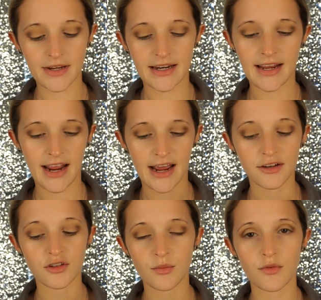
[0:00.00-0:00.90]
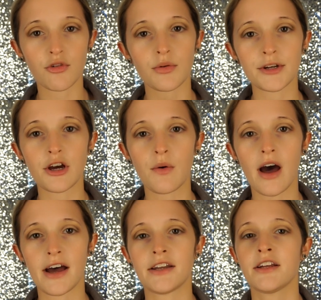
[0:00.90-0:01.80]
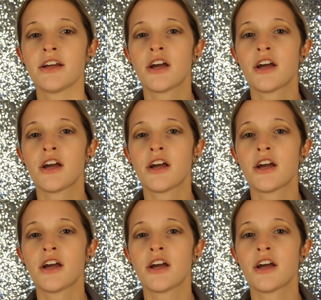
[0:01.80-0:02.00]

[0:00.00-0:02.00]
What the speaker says: in hand, so before we go on